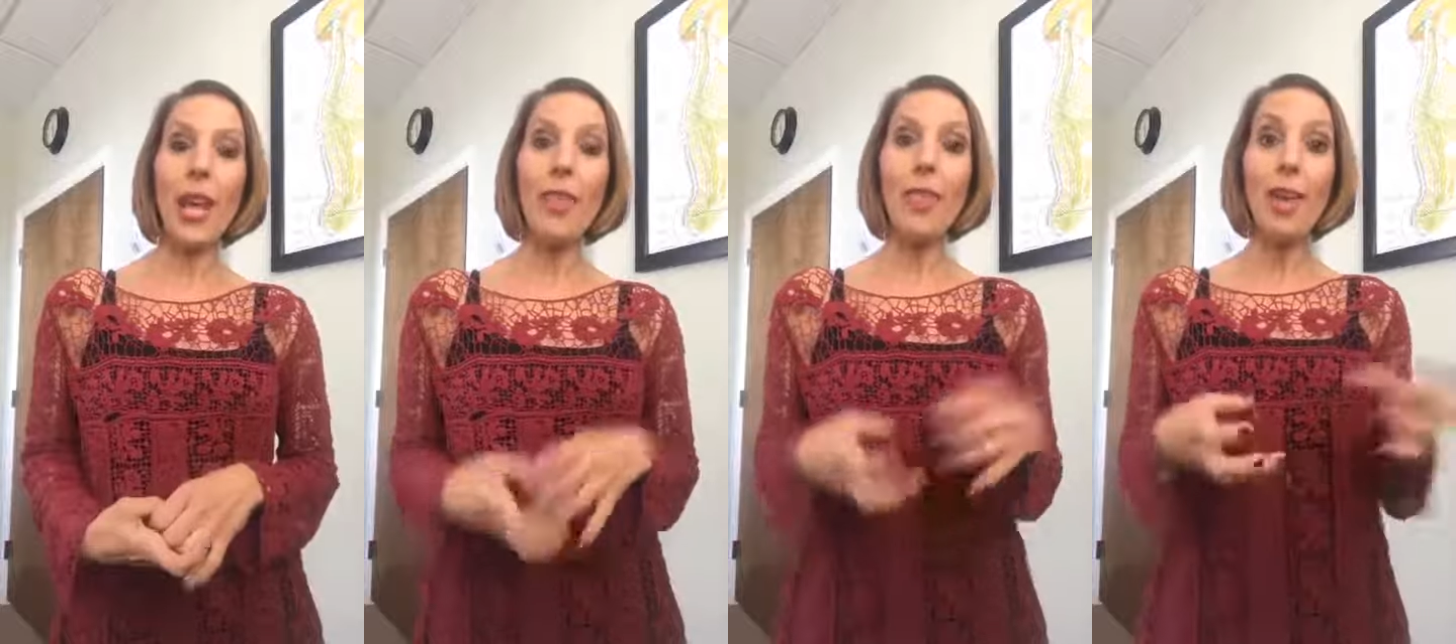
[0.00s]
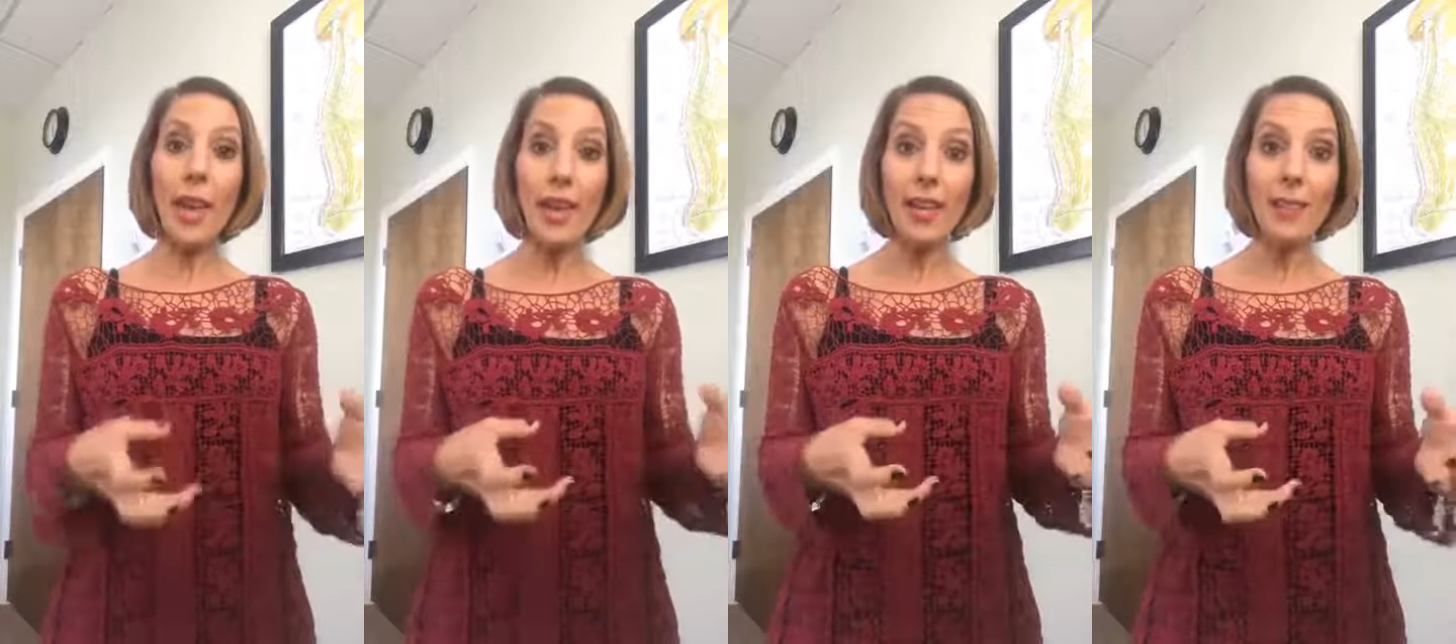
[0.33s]
And
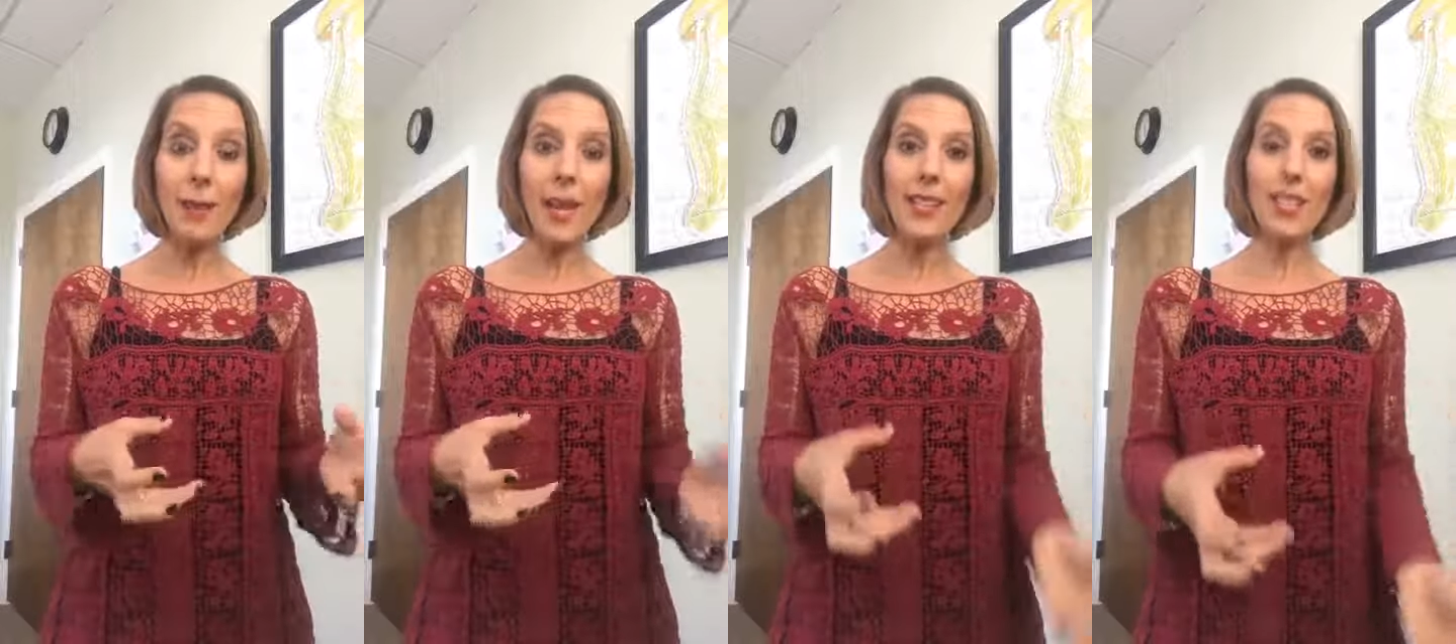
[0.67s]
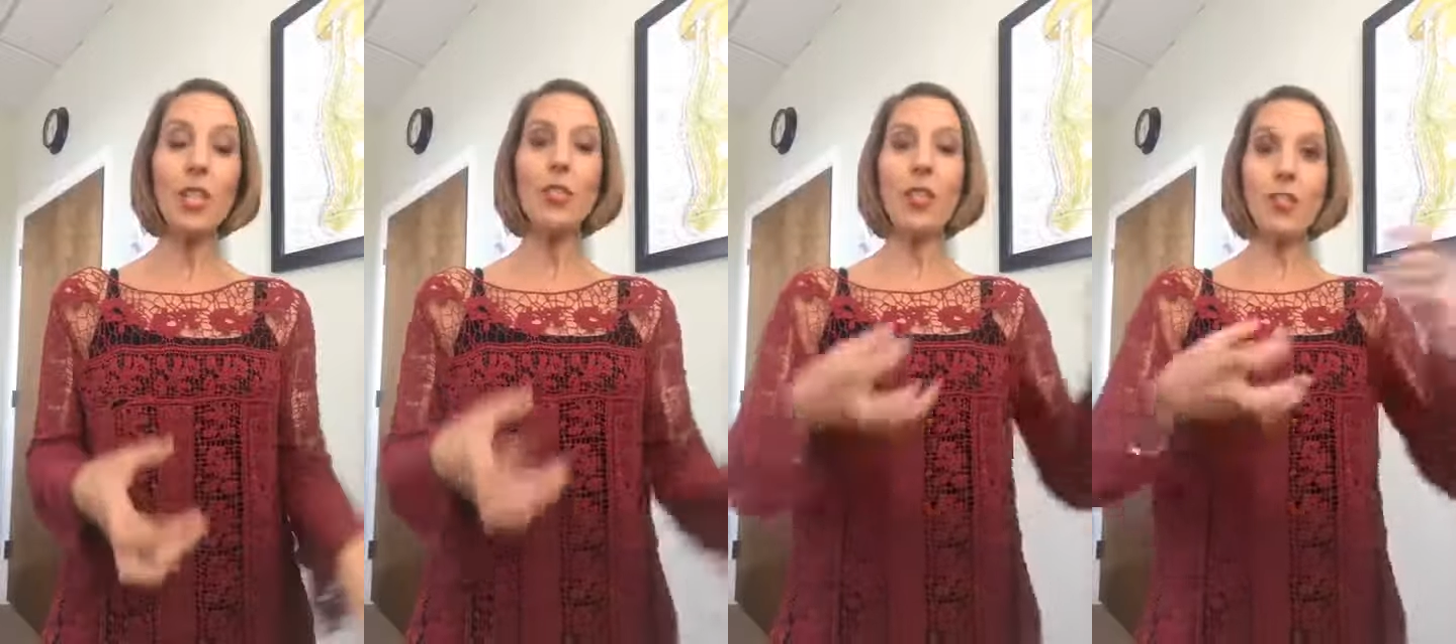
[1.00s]
then
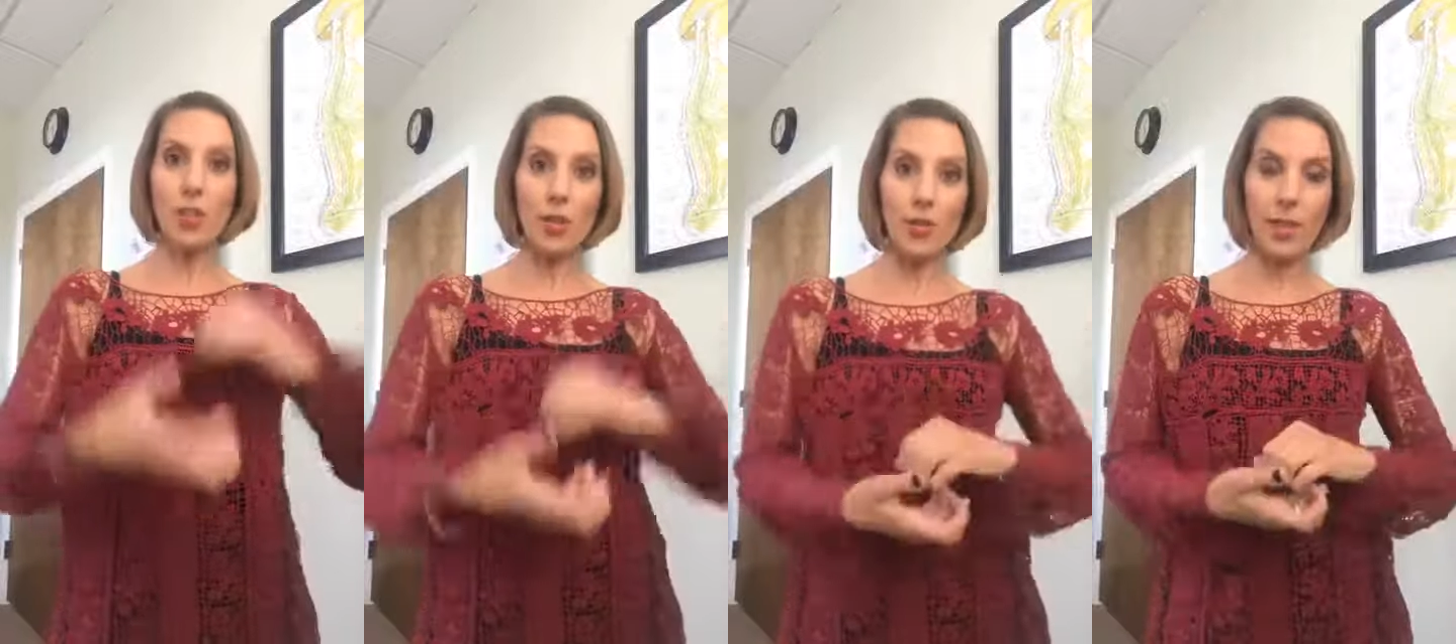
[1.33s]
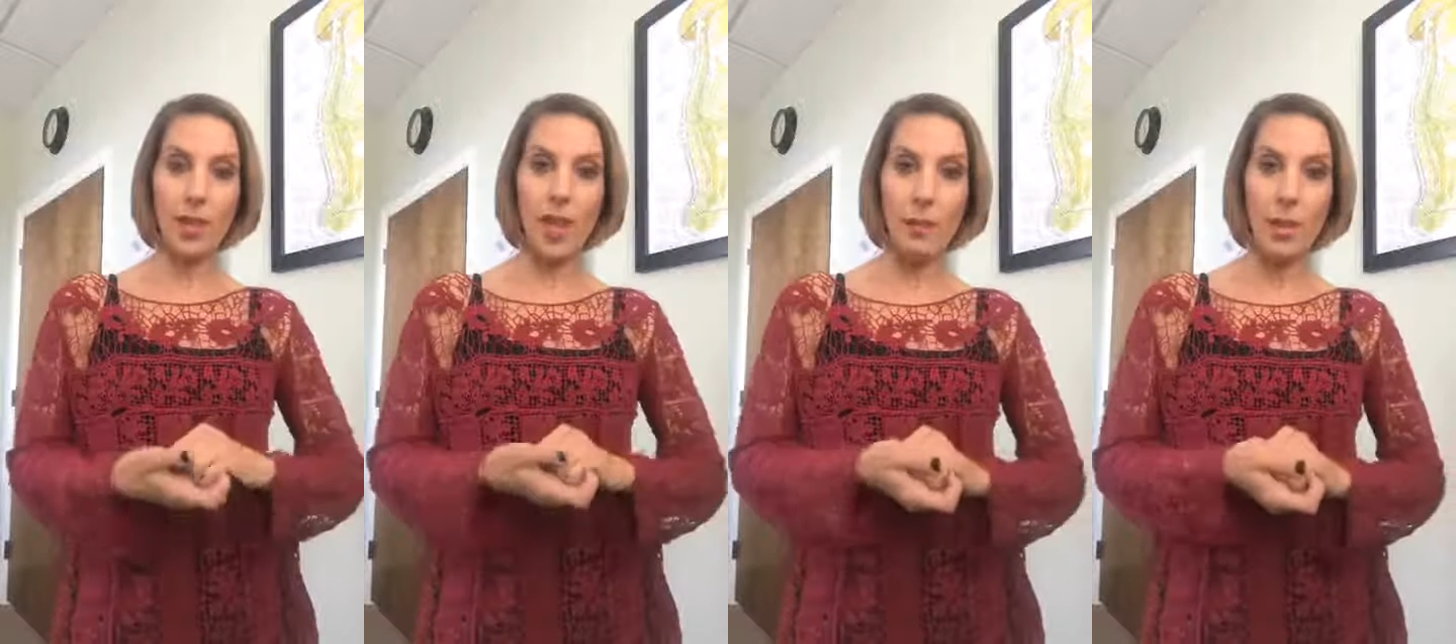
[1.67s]
bacteria starts to
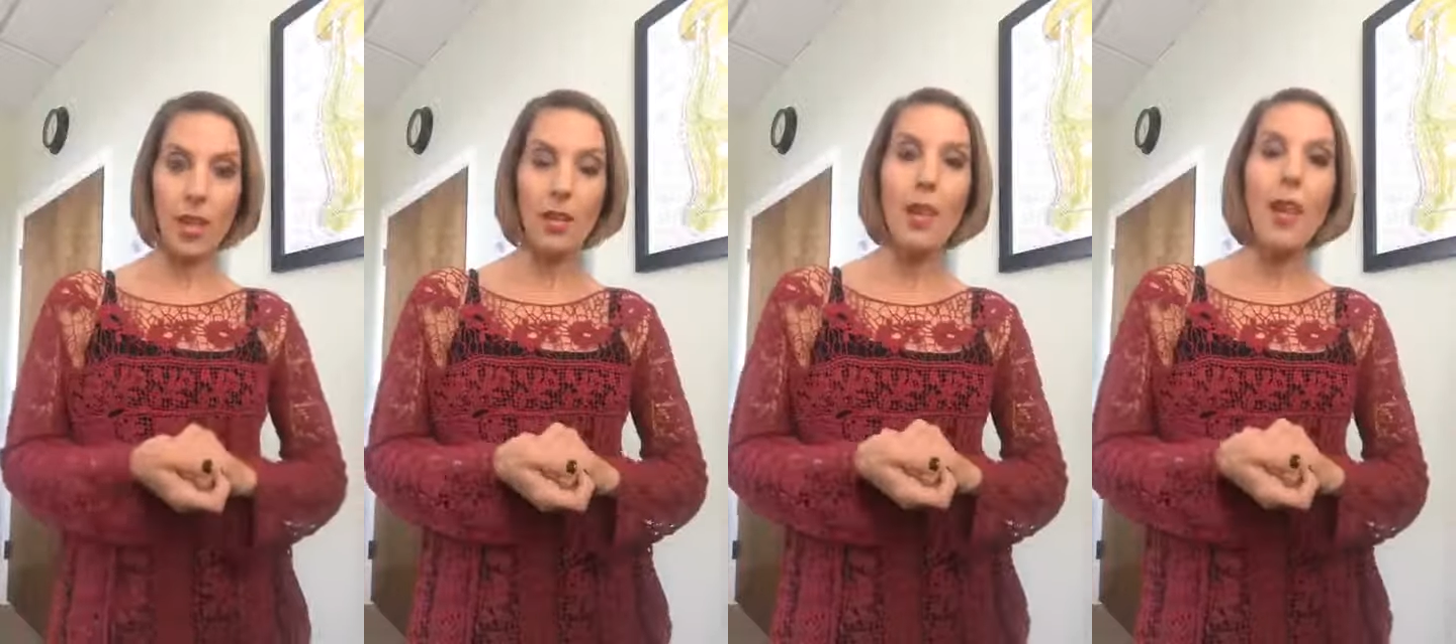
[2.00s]
come in,